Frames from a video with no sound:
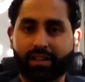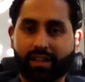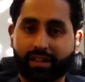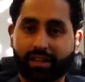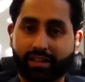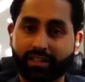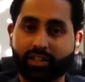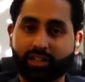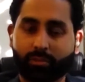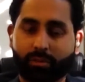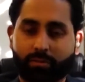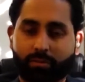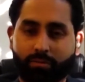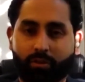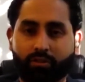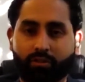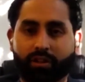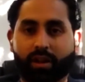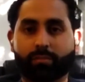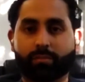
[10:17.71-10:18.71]
an incubator
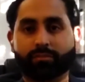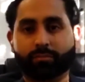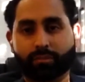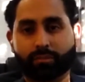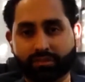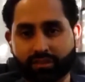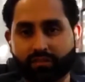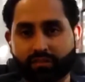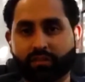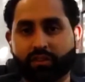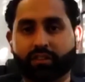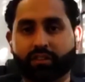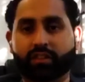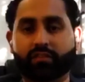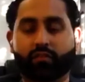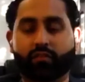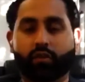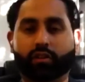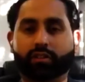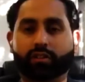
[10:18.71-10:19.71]
program specifically
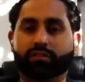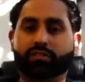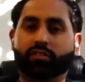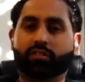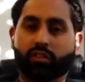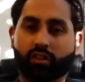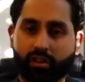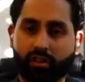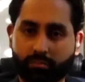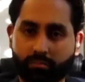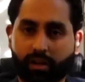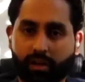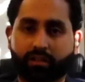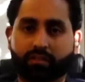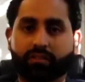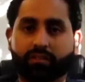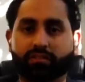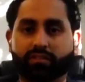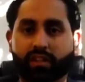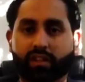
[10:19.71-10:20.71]
focused on
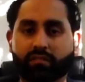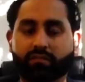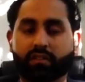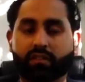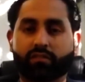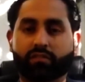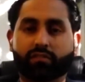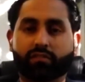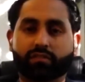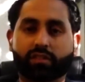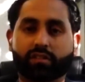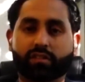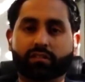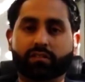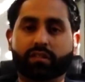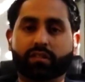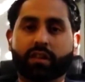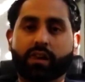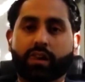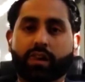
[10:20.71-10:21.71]
migrants and refugees